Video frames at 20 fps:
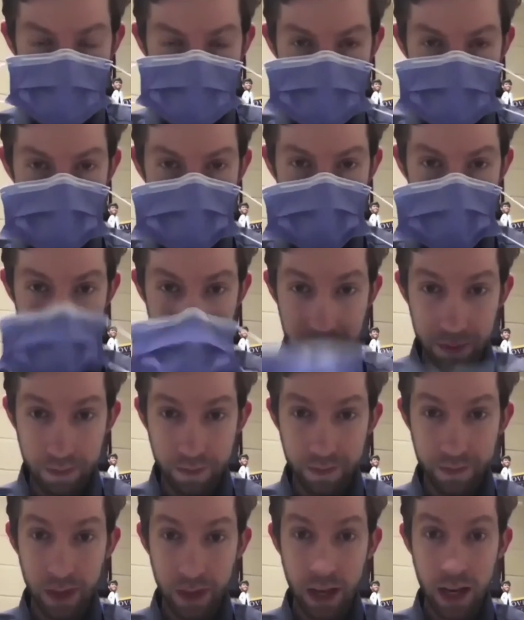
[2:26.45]
your face.
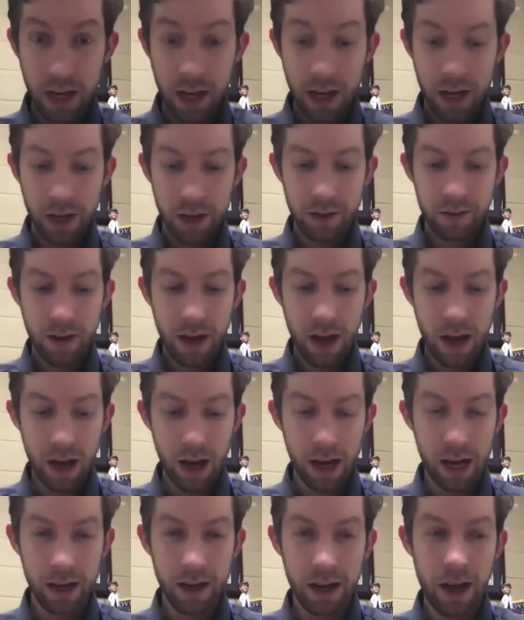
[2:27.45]

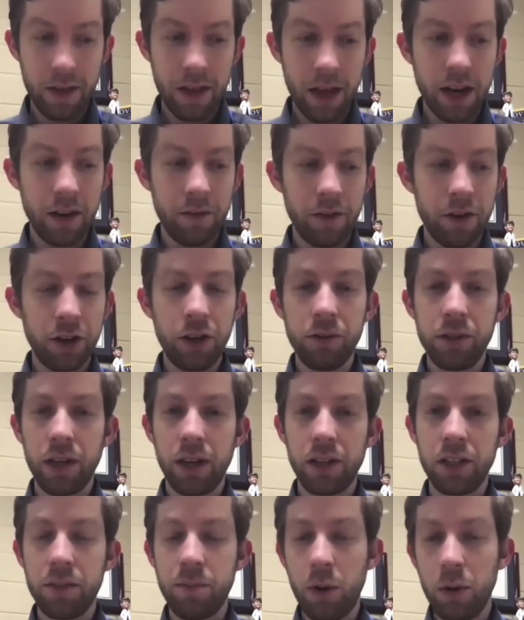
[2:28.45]
And then if you're using
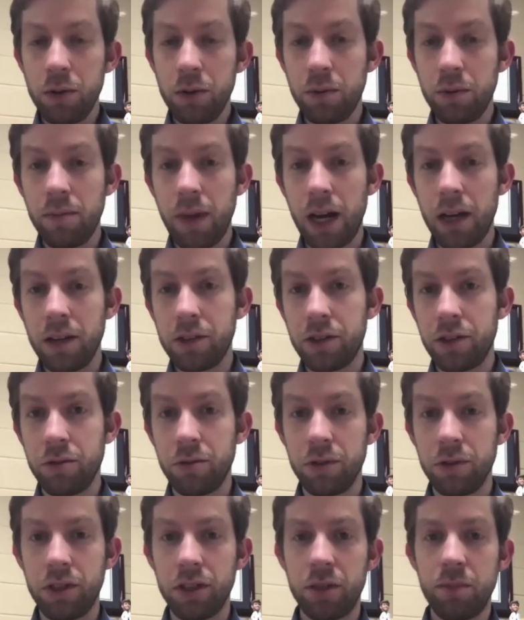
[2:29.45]
a disposable mask, you
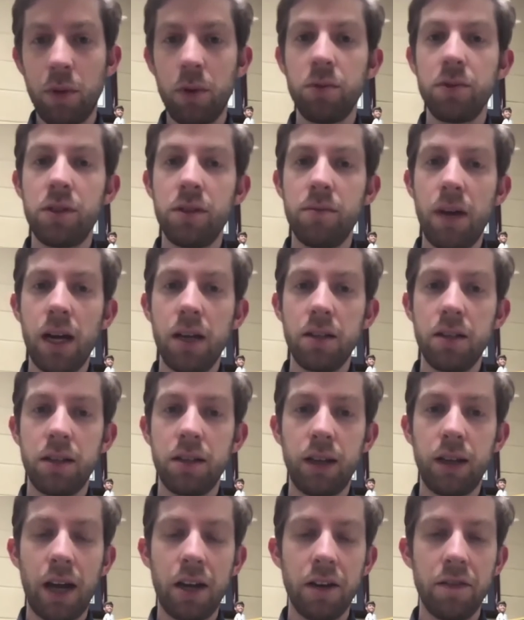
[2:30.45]
would dispose the mask.
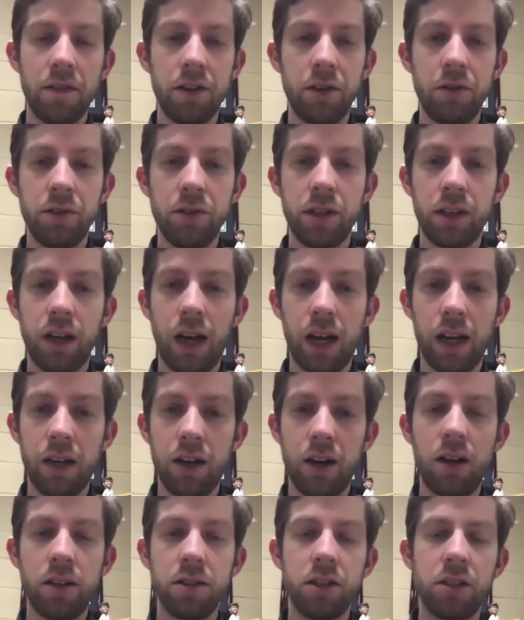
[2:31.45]
And if you're using a
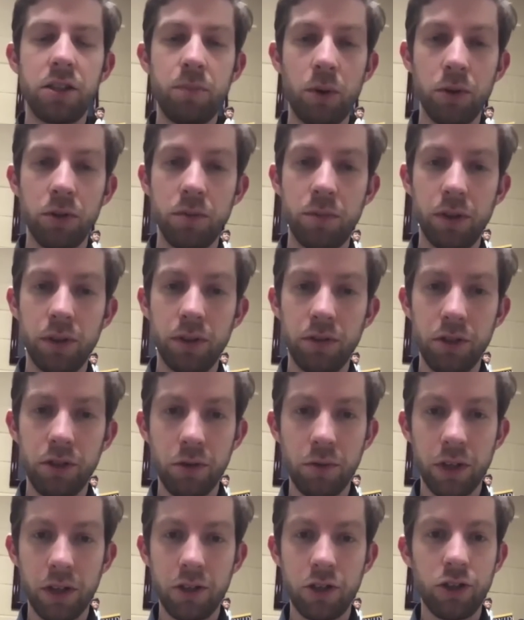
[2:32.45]
non-disposable, you
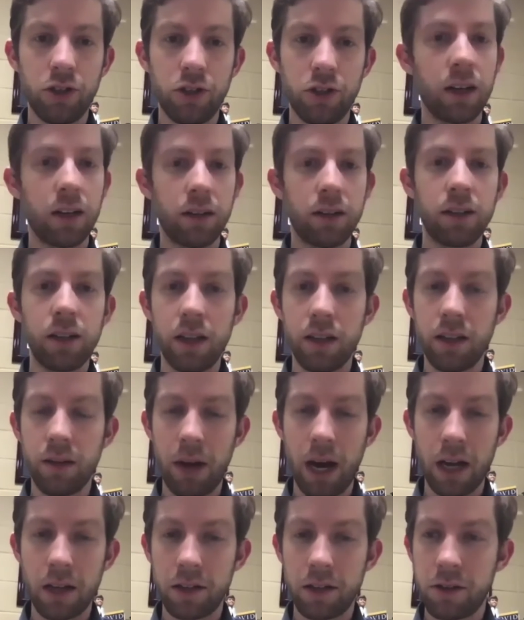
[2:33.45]
would try to clean the
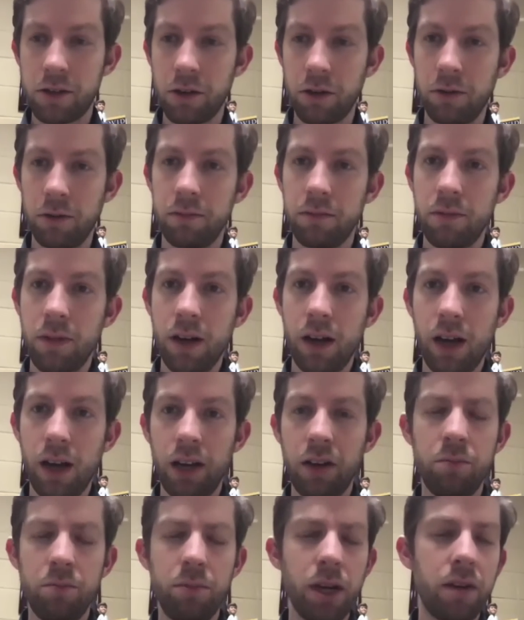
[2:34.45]
mask. So it
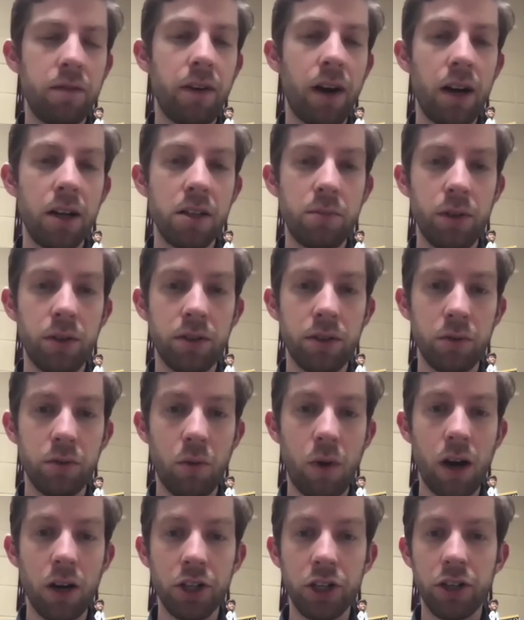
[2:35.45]
would be advisable to
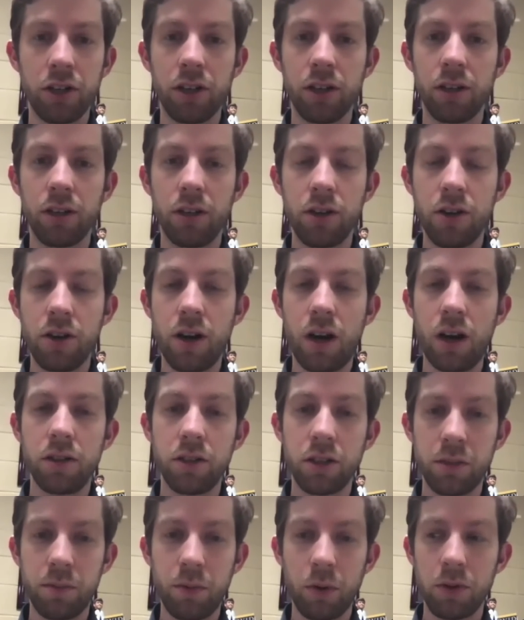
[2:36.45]
wash your
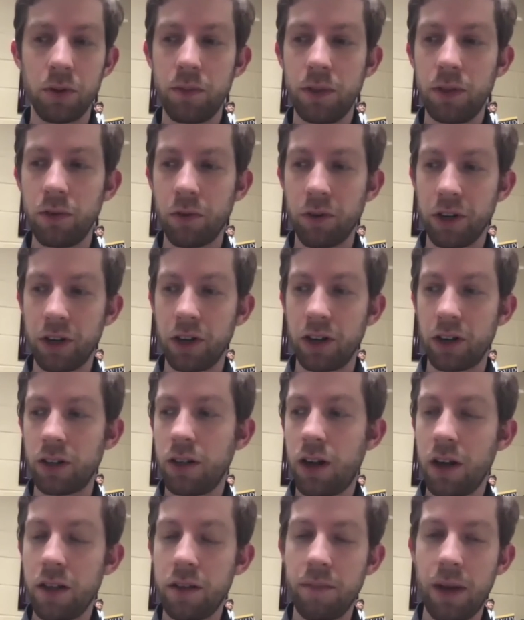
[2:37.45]
non-disposable or your
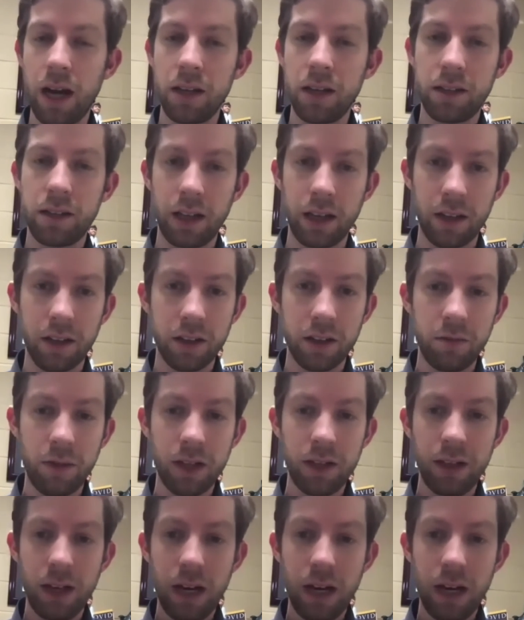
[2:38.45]
cloth mask like this one,